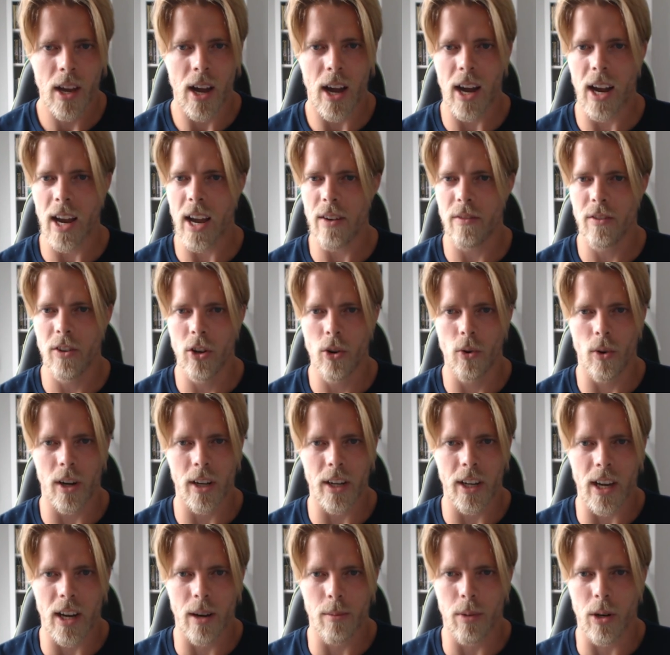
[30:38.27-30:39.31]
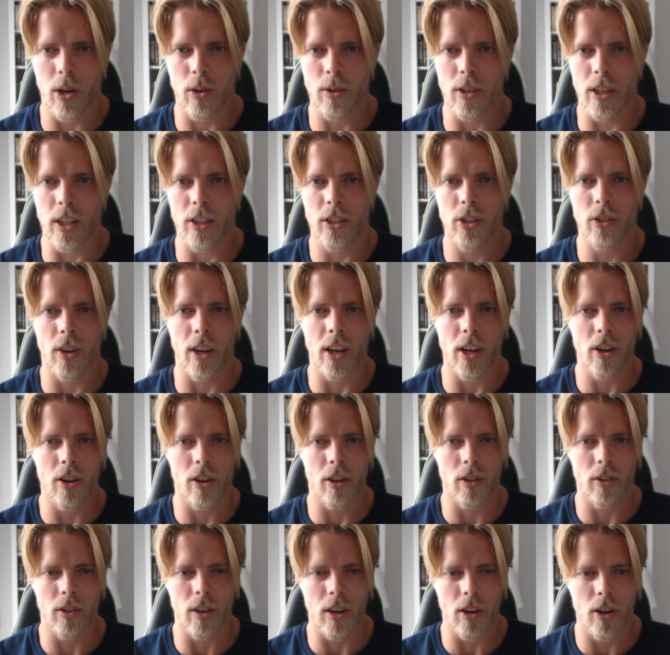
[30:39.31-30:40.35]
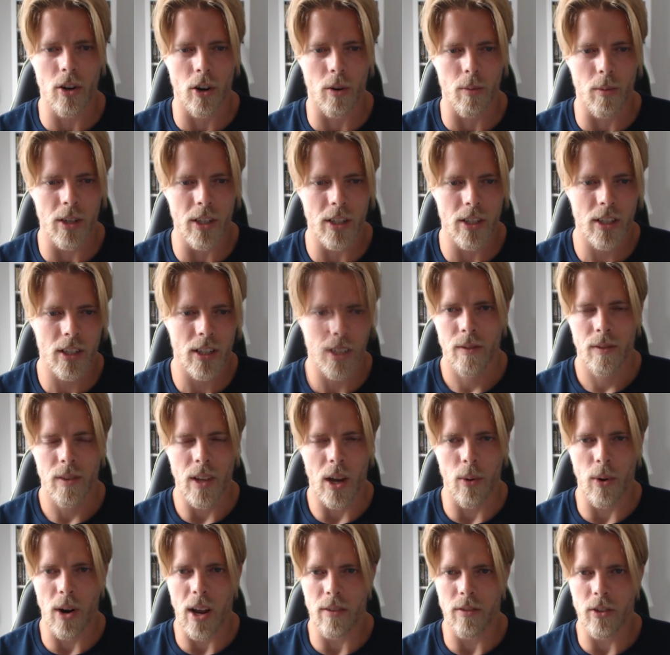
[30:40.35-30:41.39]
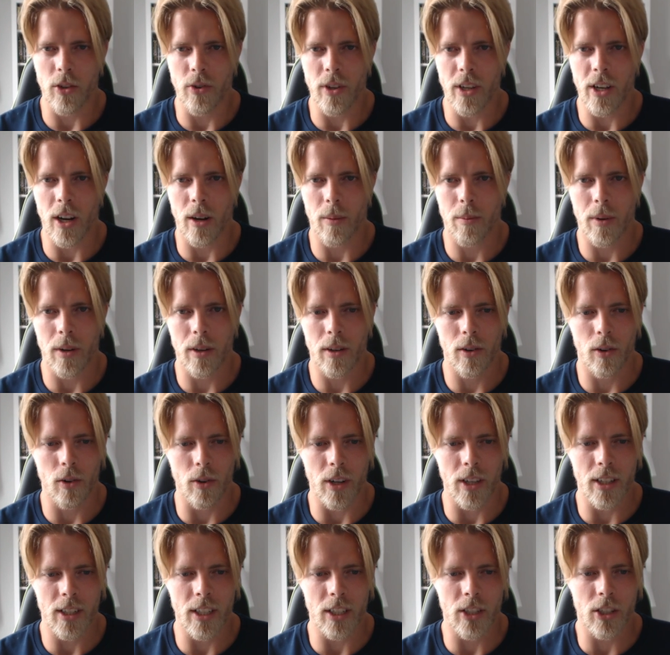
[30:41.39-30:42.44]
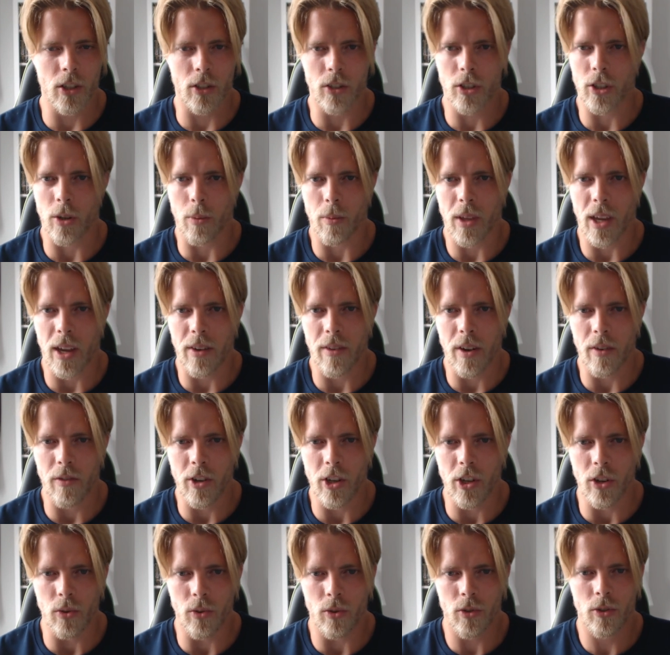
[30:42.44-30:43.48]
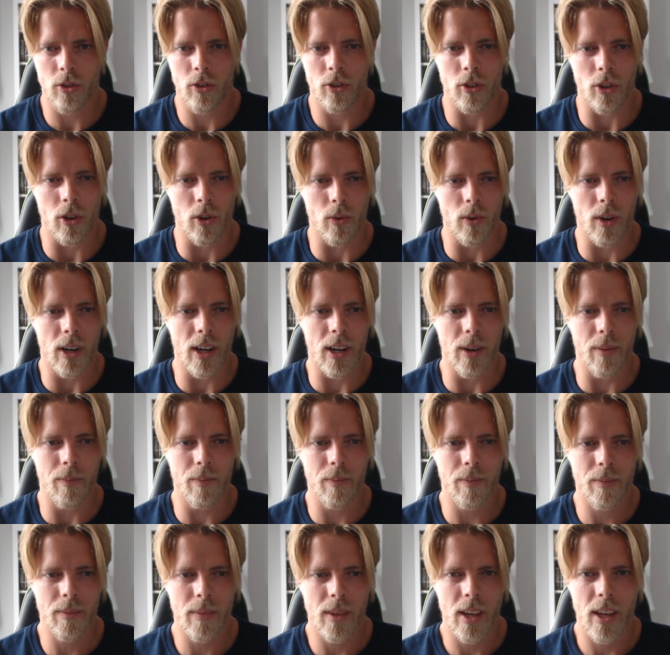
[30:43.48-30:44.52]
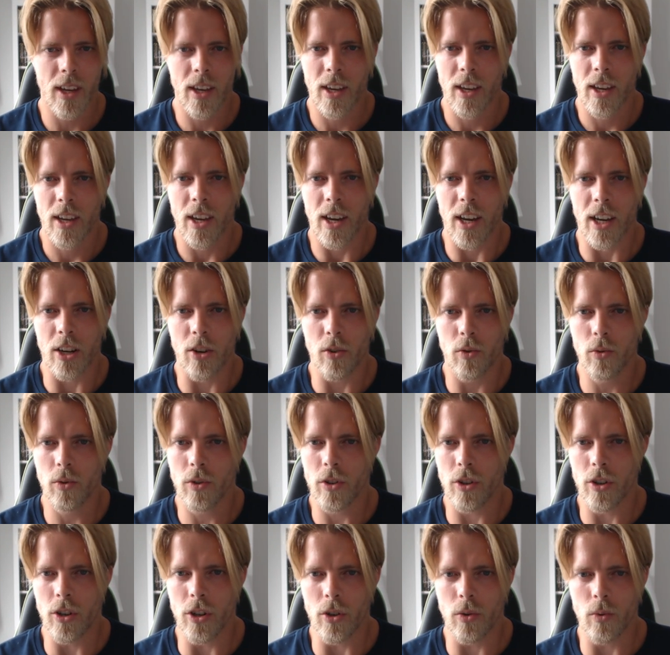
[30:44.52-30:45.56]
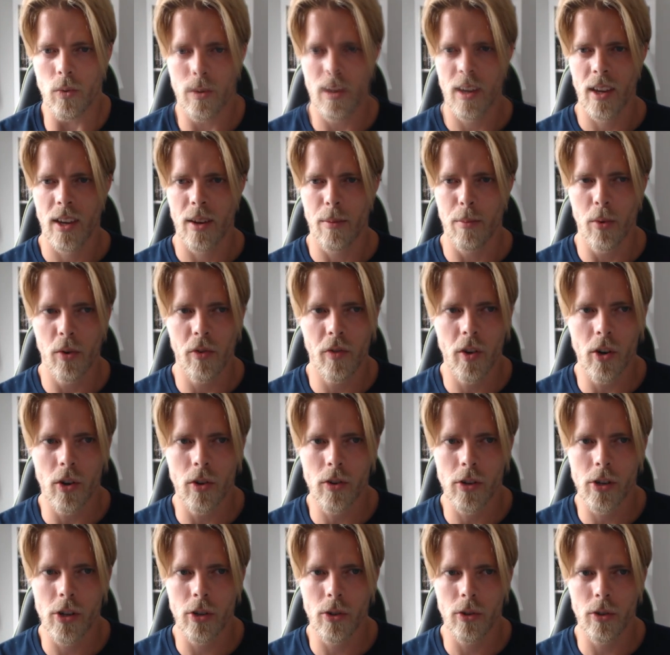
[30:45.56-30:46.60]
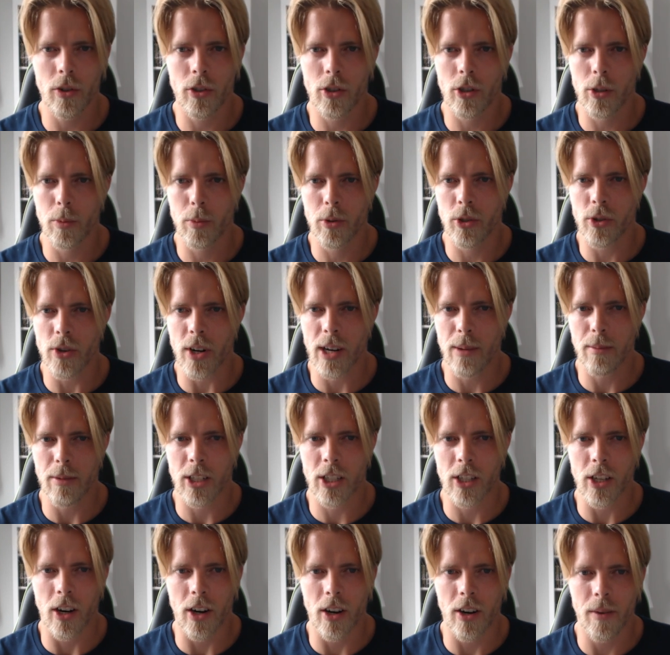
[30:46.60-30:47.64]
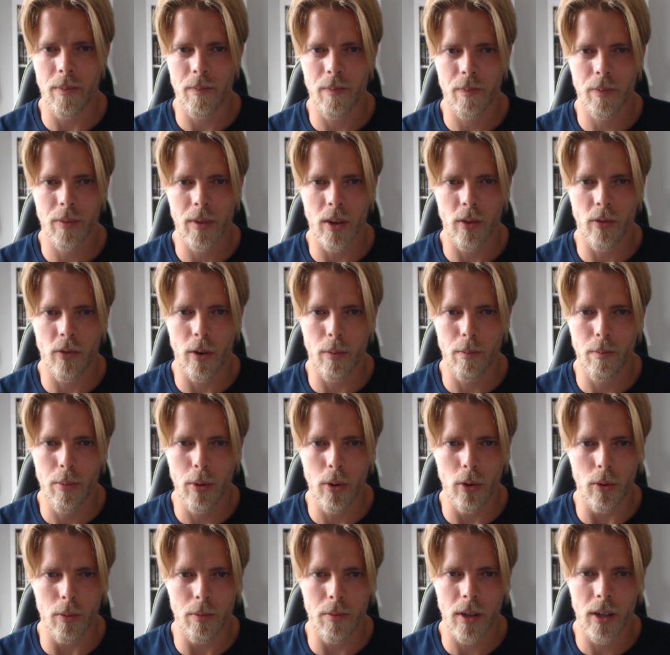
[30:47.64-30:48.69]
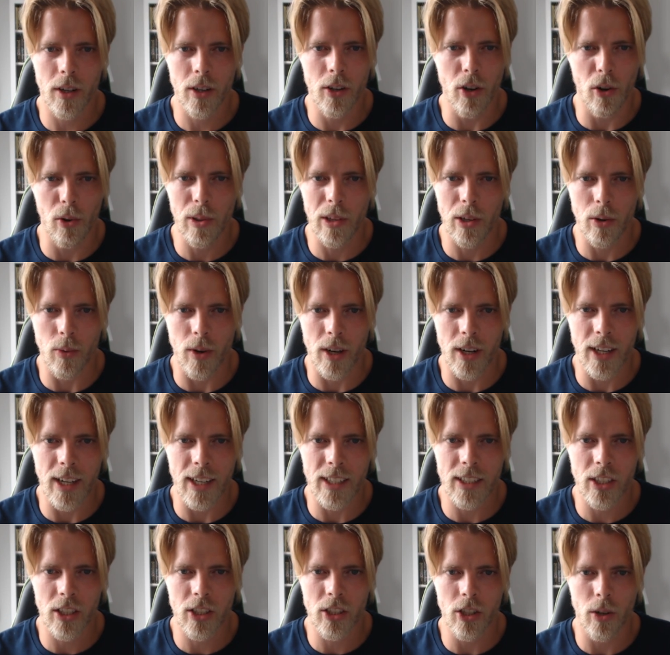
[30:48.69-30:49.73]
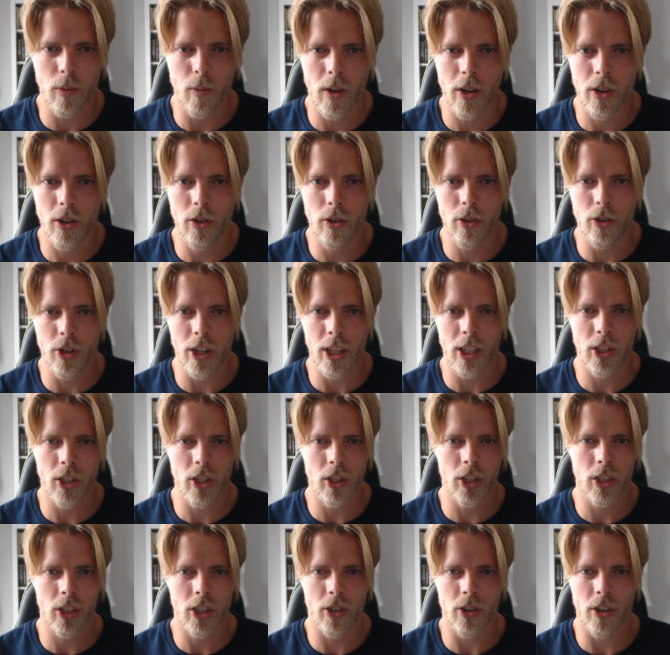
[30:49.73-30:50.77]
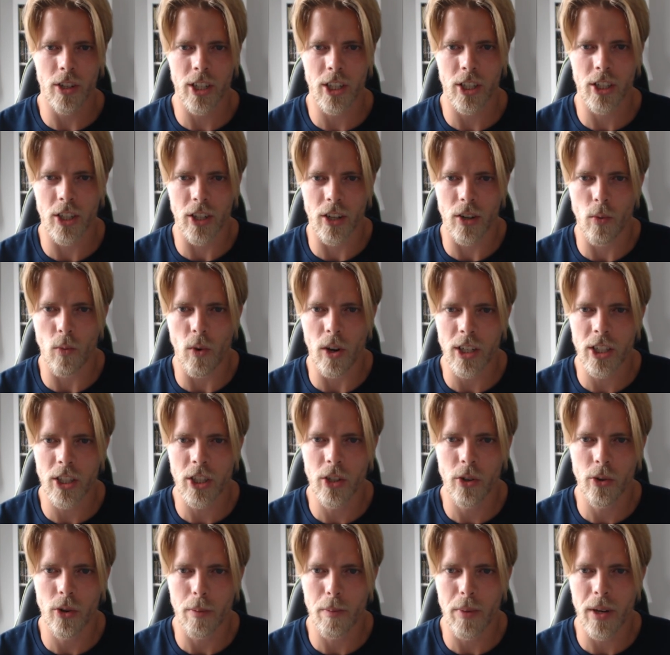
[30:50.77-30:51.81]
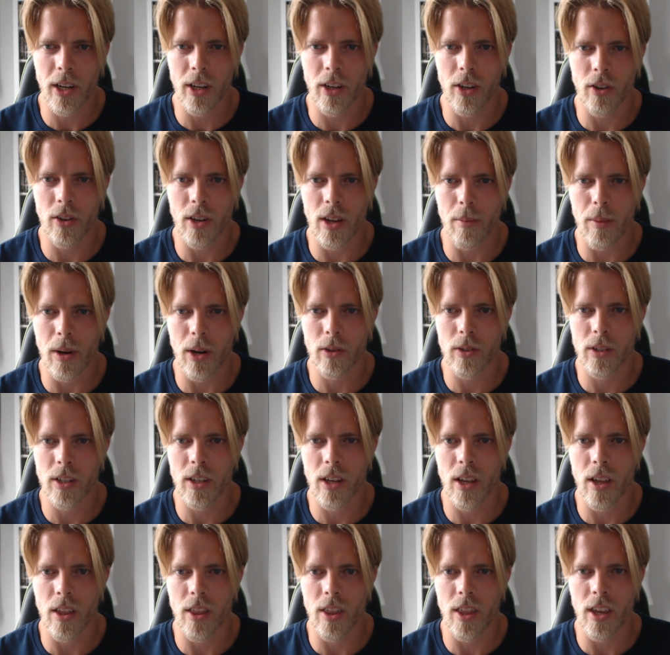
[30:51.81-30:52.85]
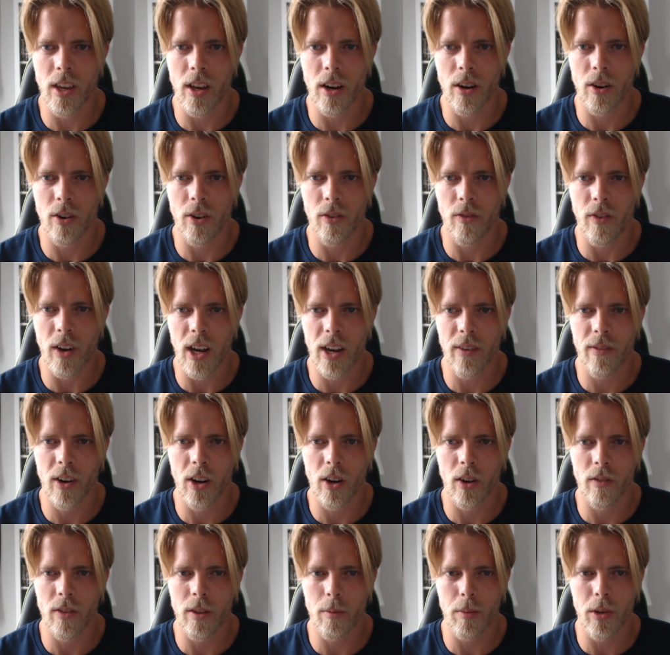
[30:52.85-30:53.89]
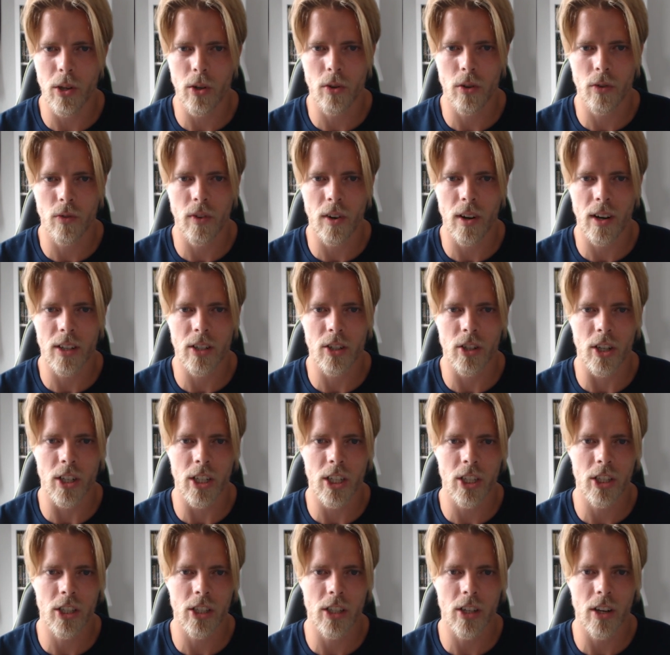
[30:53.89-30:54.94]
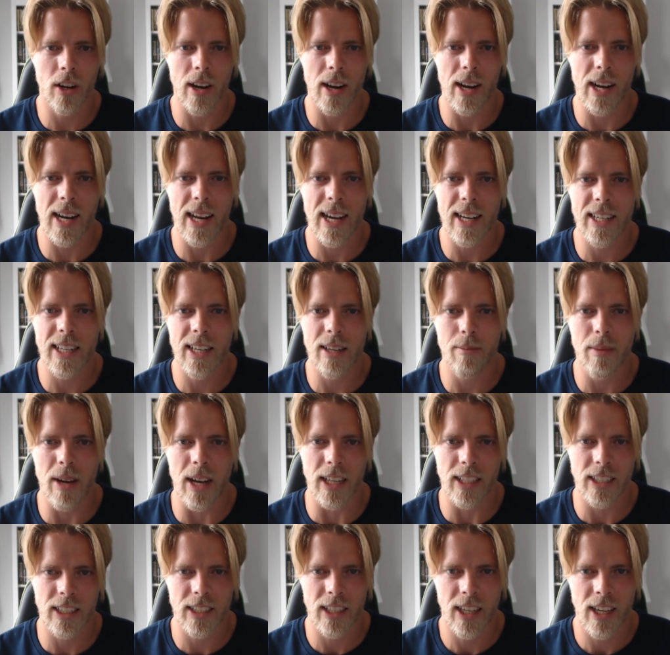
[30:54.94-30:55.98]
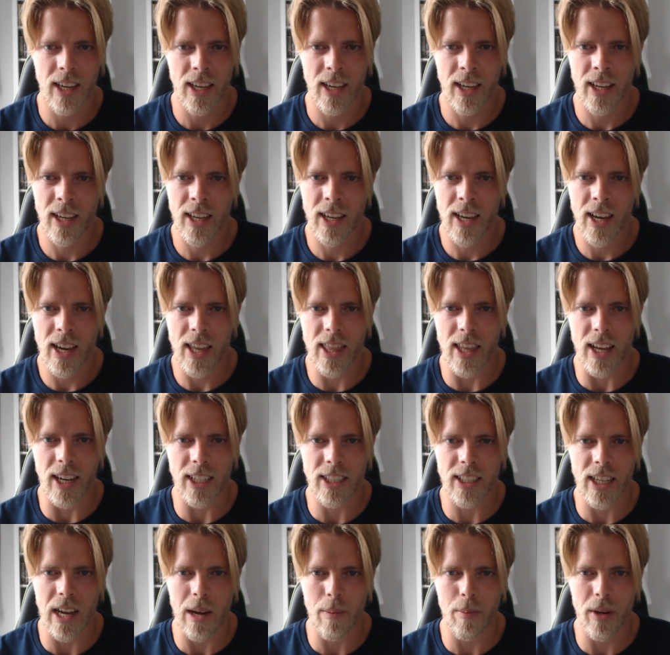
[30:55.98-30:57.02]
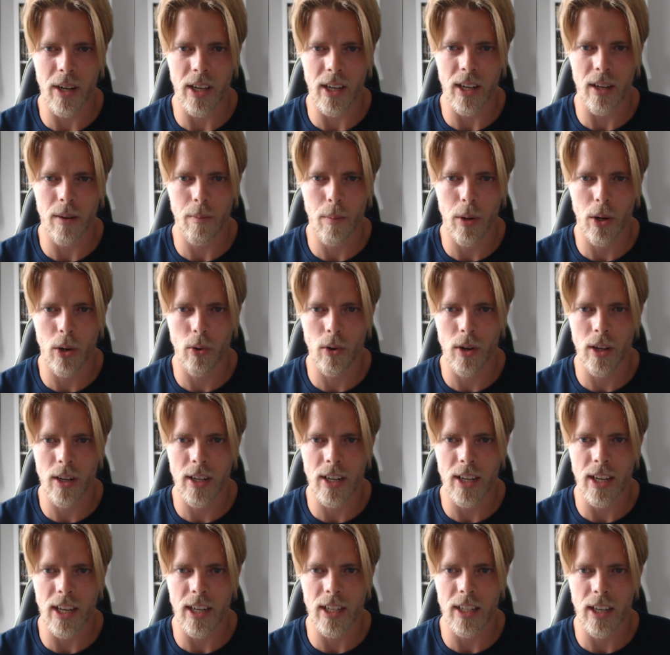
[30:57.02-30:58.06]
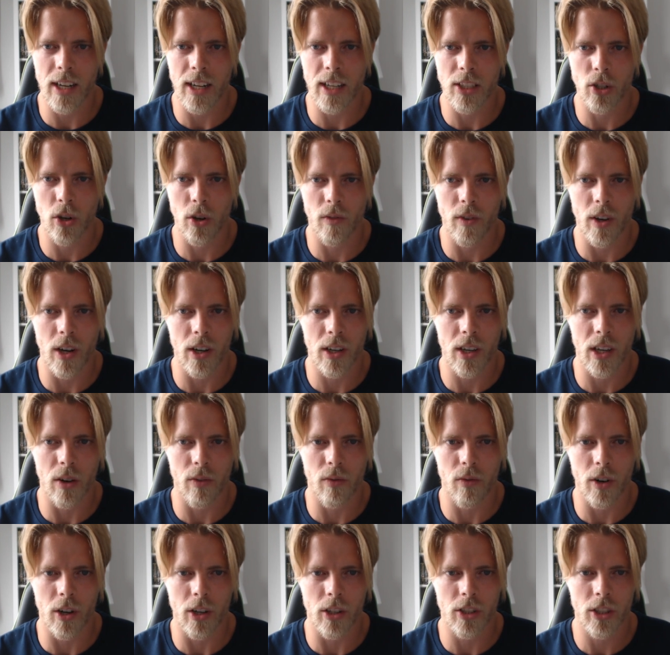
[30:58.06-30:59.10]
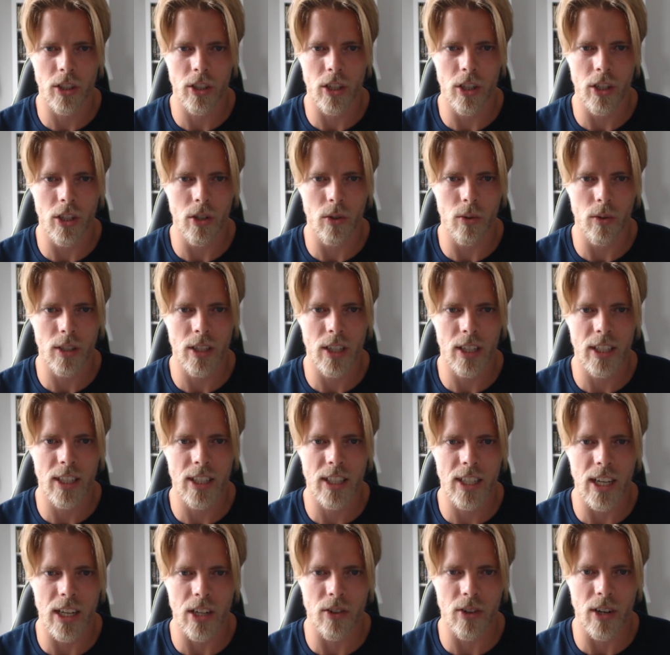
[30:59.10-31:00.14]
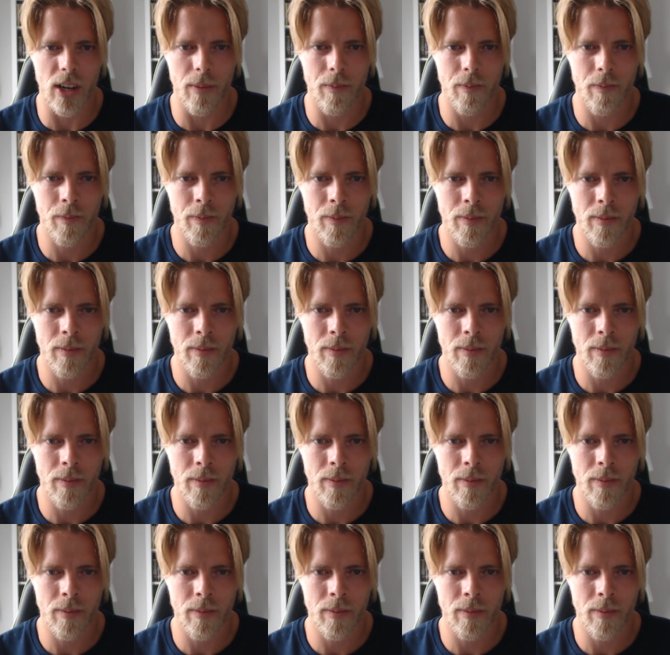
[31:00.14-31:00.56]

I have no idea about it, so I can't really comment. I will have to read up on it. It's not something I've ever used, so I don't know. Moving on to Subscribestar. From Boom, Golden One, as someone who treasures tradition, what is your opinion about the revival of the beautiful traditional Latin mass that is happening in Poland, Italy, Slovakia, France, US, etc.